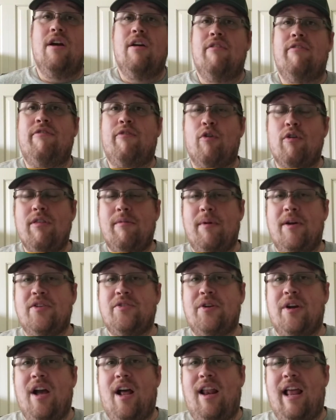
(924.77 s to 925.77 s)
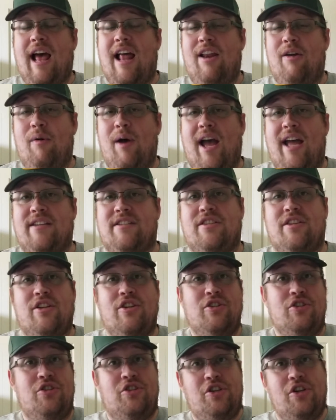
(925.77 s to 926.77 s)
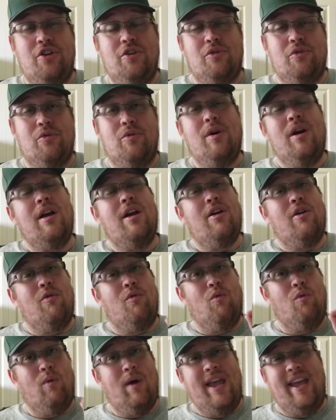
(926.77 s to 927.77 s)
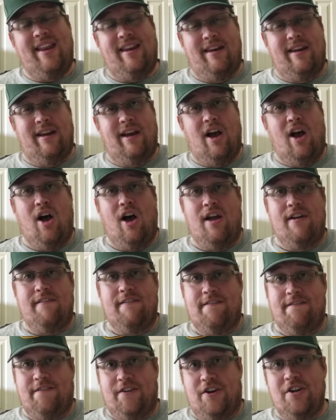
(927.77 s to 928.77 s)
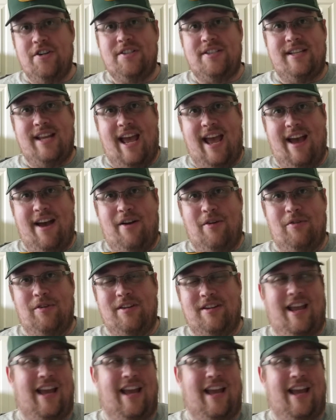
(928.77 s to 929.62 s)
For the Montreal Alouettes, do win on first down.